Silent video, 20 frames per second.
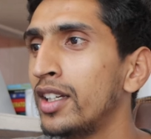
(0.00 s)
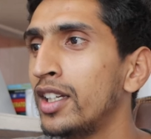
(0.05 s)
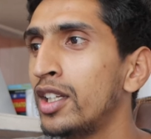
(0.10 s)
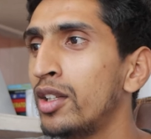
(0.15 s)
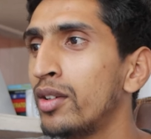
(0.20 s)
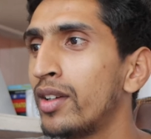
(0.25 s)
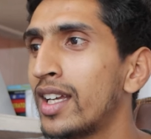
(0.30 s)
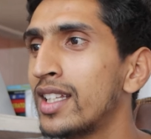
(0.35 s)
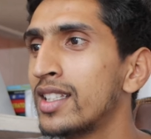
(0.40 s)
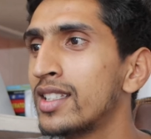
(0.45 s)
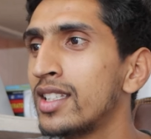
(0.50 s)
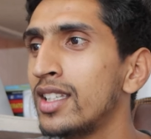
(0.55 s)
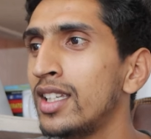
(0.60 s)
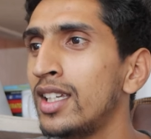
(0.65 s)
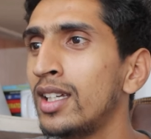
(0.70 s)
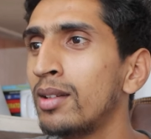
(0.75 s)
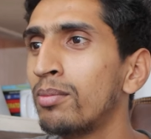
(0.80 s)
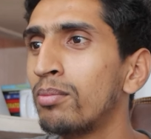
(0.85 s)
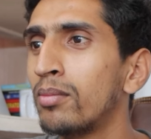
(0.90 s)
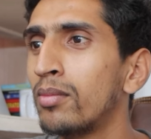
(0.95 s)
Here you can
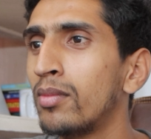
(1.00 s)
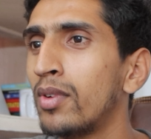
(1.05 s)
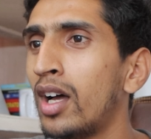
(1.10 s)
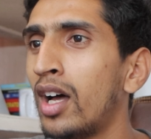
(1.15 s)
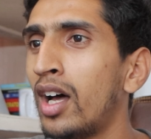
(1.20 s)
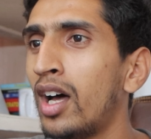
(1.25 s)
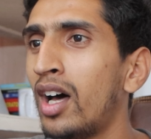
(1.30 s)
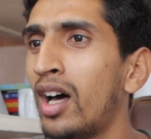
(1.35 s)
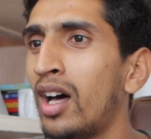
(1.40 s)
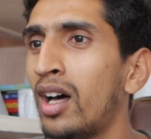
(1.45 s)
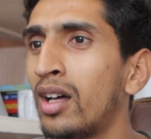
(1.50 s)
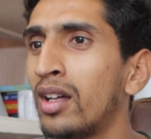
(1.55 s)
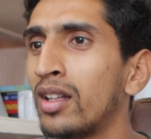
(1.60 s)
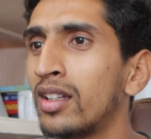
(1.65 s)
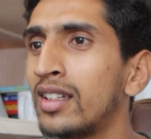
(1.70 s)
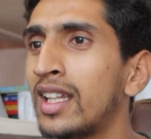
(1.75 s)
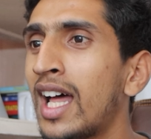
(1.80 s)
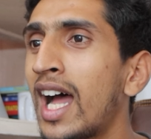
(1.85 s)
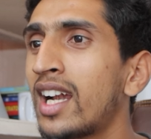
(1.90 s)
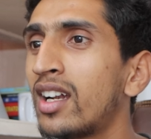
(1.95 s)
see
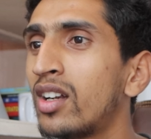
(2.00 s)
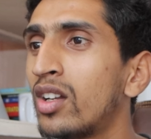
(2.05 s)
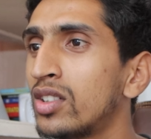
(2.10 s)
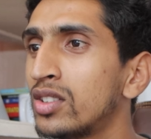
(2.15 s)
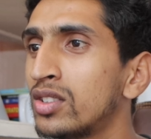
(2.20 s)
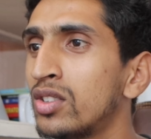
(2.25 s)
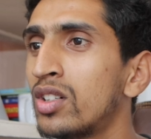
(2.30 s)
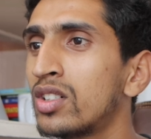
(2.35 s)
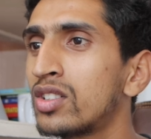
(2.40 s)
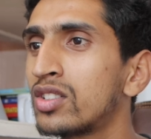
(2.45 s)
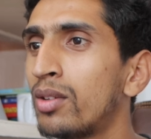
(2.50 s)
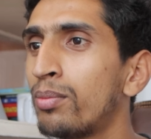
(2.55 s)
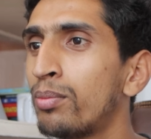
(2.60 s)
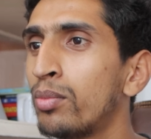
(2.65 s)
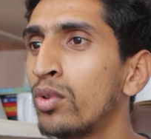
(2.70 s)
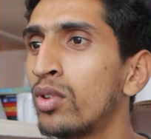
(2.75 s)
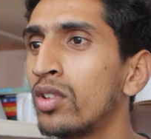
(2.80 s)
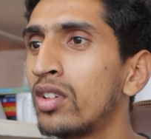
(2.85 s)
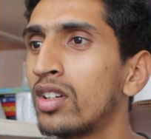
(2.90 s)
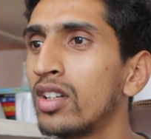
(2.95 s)
that does not
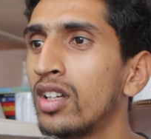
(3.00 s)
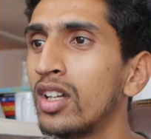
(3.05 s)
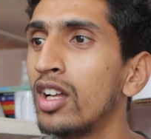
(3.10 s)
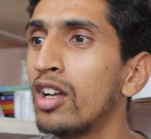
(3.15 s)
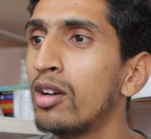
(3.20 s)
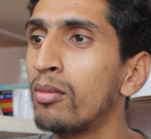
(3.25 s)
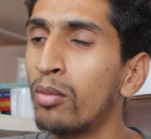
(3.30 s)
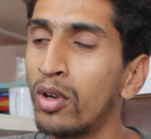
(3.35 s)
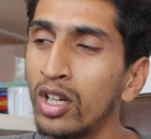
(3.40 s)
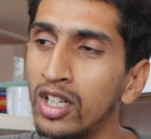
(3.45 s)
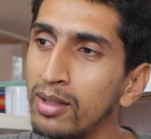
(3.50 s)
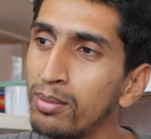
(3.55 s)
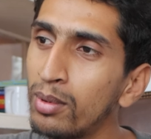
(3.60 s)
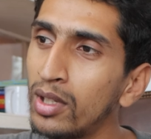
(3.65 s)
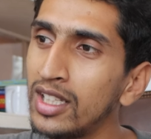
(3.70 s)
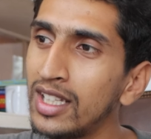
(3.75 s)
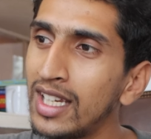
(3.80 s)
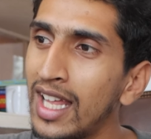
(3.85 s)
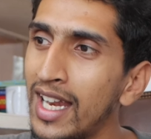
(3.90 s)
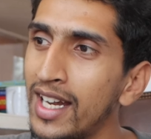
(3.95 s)
support
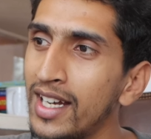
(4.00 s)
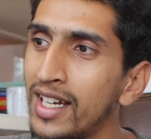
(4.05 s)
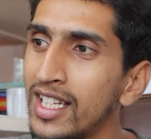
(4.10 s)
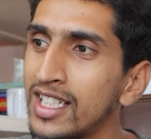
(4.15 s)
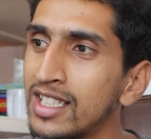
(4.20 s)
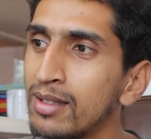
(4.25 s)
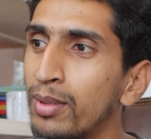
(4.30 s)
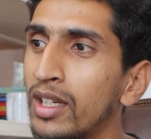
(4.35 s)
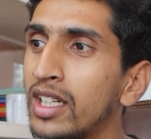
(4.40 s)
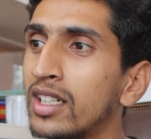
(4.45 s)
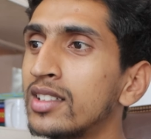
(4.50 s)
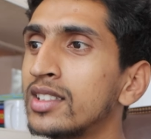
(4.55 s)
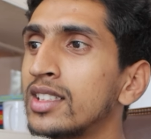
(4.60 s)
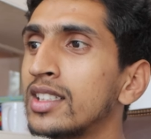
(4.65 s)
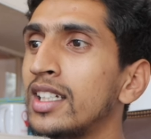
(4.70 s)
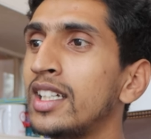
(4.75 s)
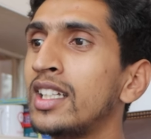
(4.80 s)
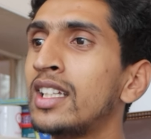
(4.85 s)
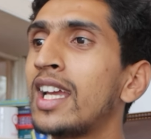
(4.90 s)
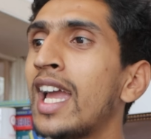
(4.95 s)
multiple inheritance
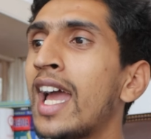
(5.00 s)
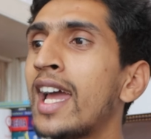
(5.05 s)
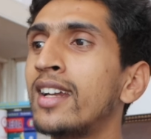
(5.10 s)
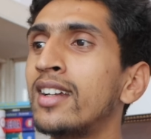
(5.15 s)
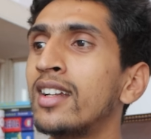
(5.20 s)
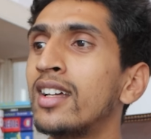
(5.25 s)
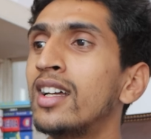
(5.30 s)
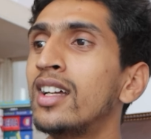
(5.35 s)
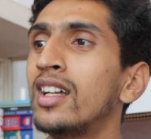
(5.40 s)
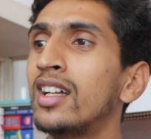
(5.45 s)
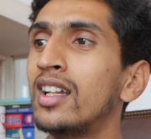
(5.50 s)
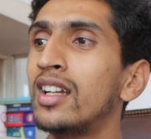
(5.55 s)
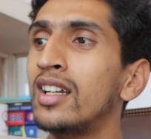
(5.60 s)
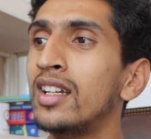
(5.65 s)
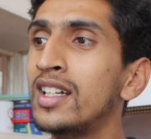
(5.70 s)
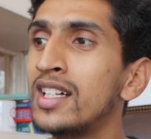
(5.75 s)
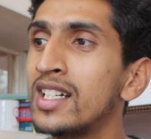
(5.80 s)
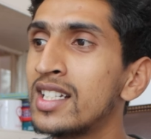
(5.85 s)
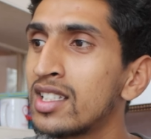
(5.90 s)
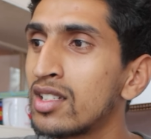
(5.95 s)
because it can
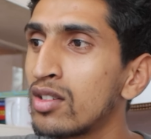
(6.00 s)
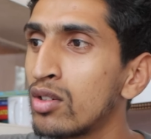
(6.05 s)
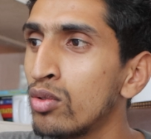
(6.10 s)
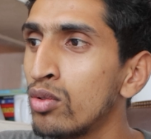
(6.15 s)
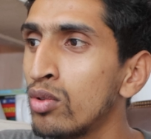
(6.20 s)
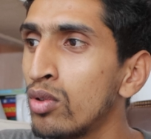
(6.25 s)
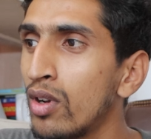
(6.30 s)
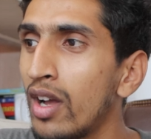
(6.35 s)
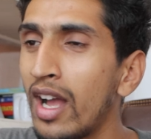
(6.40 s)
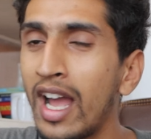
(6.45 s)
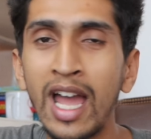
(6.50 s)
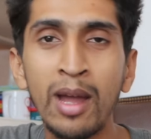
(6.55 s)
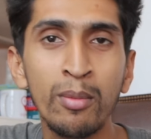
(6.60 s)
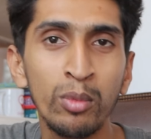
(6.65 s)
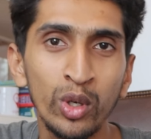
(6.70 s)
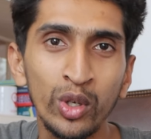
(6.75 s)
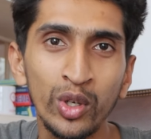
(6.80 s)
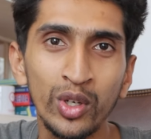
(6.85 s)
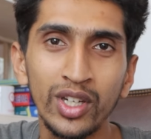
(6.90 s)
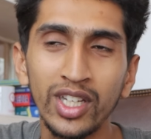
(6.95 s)
leads to
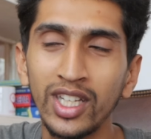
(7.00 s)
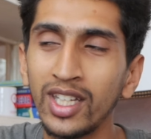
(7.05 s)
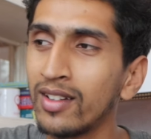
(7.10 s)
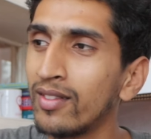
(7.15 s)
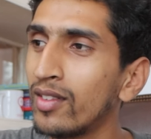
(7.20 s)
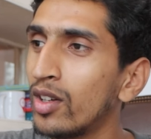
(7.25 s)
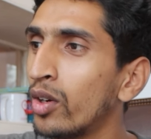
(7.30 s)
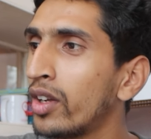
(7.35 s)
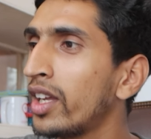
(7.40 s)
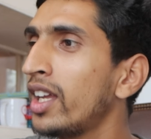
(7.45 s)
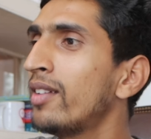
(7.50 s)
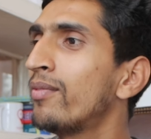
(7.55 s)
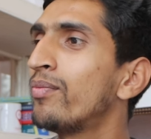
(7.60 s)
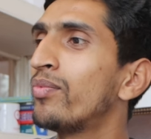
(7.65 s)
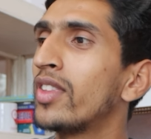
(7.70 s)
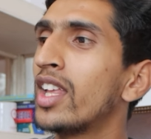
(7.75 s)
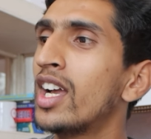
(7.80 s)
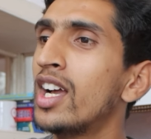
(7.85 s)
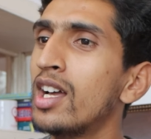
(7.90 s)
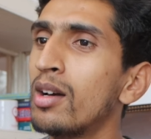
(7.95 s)
ambiguity.
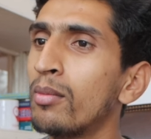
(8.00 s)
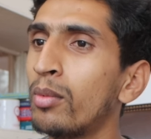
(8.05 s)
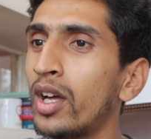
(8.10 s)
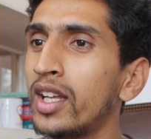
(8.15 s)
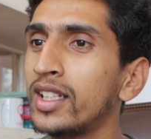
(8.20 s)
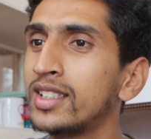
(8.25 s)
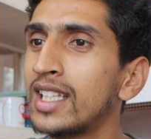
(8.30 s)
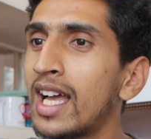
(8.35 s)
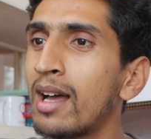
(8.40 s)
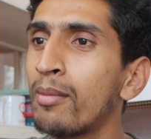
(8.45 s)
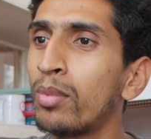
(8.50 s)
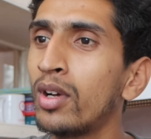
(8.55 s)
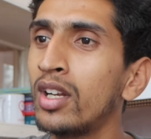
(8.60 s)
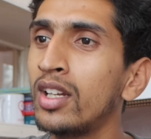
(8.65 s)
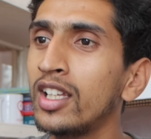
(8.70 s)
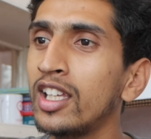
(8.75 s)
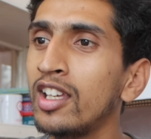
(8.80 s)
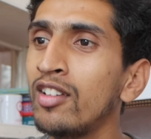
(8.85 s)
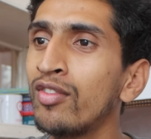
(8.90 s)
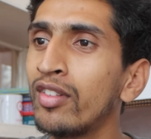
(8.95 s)
Okay, for
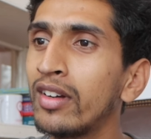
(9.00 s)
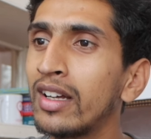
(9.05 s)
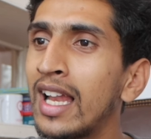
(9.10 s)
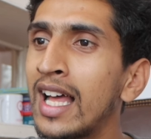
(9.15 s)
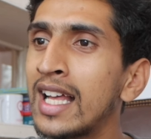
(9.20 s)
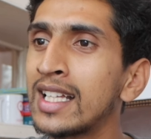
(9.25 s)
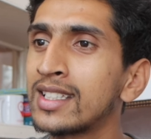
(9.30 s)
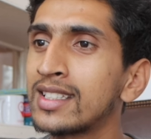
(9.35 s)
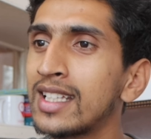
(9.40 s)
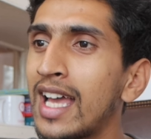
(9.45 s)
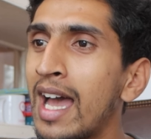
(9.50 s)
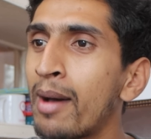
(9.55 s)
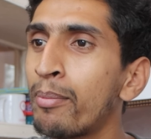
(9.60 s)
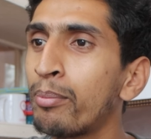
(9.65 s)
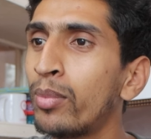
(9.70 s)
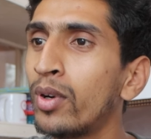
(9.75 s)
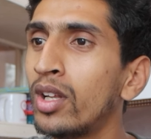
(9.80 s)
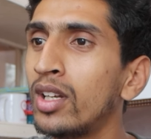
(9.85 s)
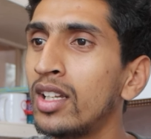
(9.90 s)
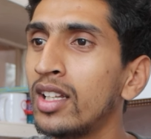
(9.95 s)
example, if class
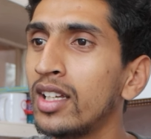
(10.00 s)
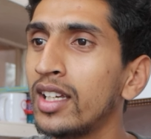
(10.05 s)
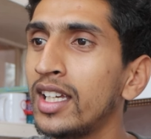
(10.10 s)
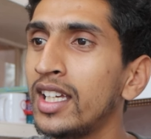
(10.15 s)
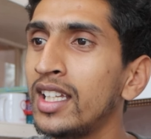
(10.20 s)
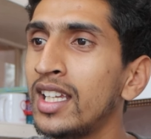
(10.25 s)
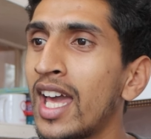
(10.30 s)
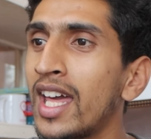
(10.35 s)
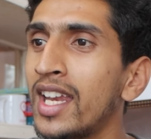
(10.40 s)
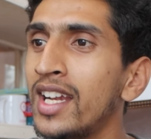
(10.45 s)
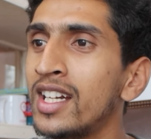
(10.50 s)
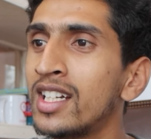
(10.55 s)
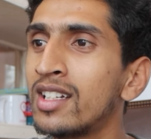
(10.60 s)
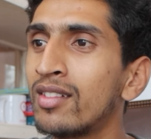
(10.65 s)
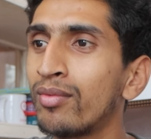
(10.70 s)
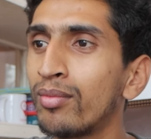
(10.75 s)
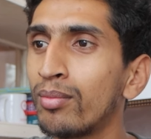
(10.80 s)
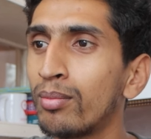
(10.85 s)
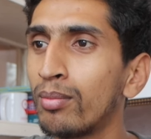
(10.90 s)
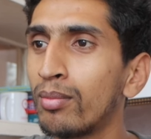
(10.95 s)
apple
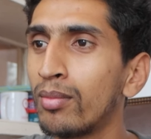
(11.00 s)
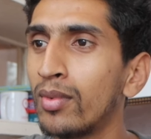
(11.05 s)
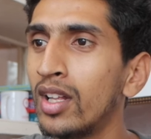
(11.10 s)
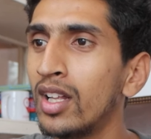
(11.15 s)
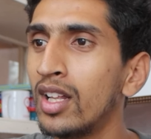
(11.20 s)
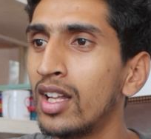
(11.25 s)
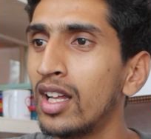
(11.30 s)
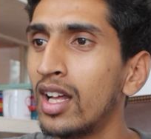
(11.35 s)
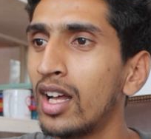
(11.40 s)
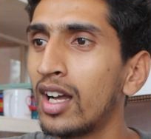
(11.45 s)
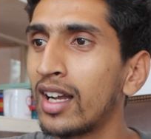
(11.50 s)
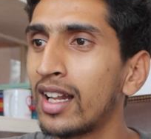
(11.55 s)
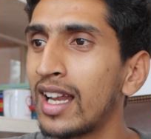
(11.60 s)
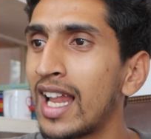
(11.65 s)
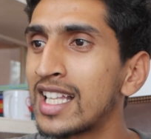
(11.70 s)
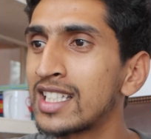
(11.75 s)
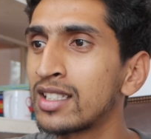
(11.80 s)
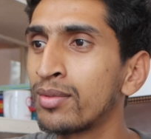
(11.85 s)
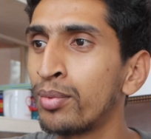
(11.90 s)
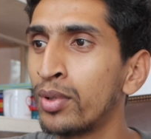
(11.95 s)
inherit
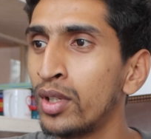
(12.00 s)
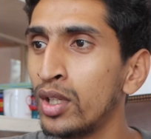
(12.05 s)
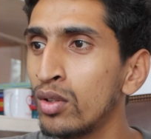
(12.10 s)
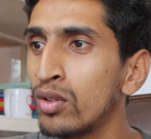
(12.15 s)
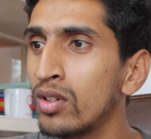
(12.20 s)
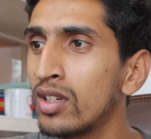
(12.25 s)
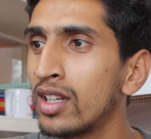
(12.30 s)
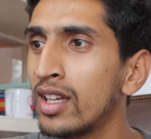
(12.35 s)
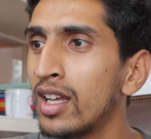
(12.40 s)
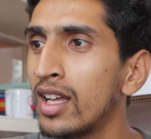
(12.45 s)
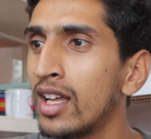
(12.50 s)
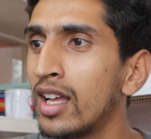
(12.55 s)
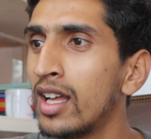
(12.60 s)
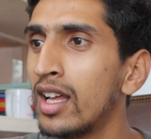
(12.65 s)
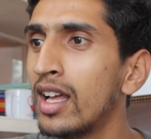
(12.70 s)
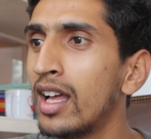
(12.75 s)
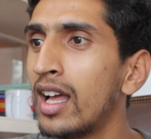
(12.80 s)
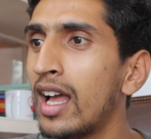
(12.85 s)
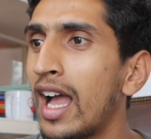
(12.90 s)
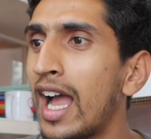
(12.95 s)
class fruit
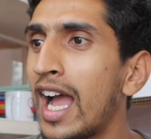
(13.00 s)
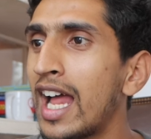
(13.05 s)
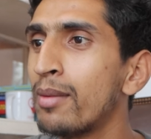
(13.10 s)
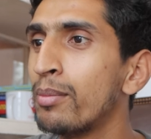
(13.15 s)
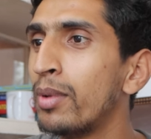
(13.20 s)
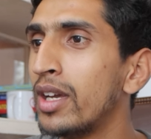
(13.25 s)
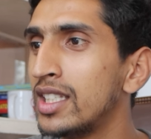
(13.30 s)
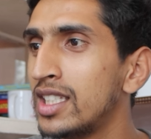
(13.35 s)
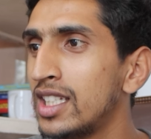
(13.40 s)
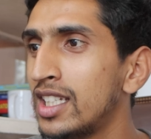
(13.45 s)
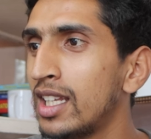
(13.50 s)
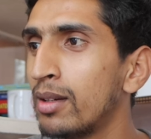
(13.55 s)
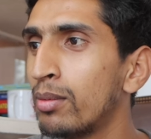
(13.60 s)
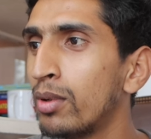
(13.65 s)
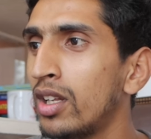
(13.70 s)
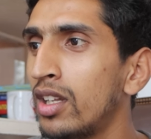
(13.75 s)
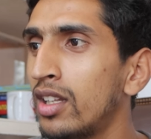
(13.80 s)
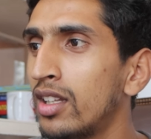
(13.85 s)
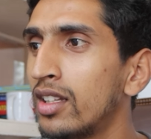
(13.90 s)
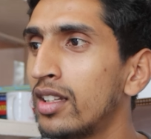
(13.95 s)
and
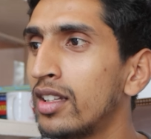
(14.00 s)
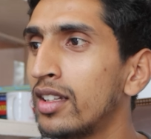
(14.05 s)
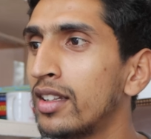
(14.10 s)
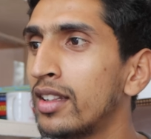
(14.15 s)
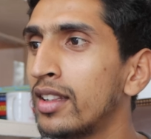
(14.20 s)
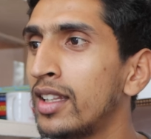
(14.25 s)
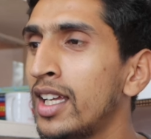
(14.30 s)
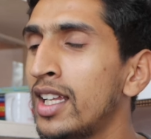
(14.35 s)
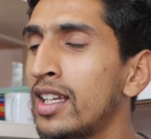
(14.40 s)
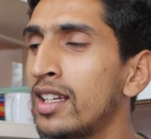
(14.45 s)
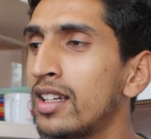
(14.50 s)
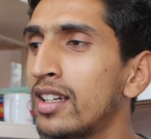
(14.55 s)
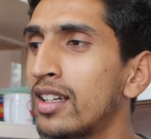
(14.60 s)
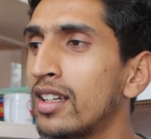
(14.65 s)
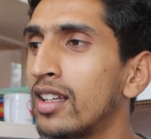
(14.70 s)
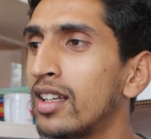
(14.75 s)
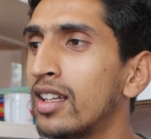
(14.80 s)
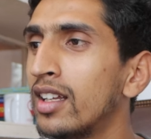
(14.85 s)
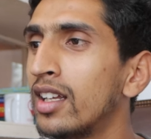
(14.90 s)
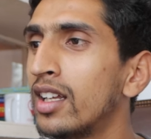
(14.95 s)
vegetable,
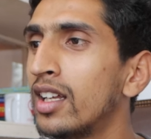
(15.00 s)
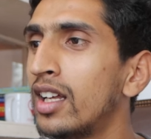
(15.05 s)
then